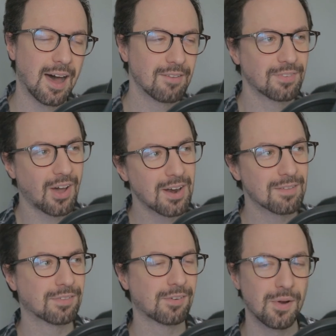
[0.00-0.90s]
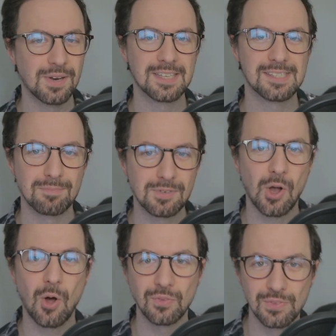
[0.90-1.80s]
I've kind of thrown in some
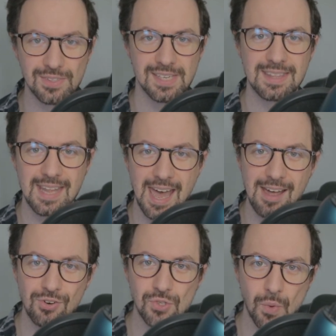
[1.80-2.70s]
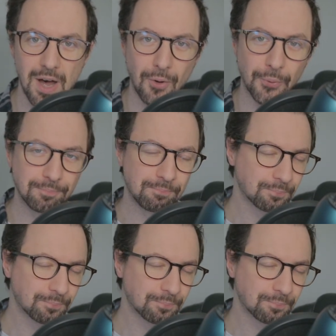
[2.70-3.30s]
cons in there as well.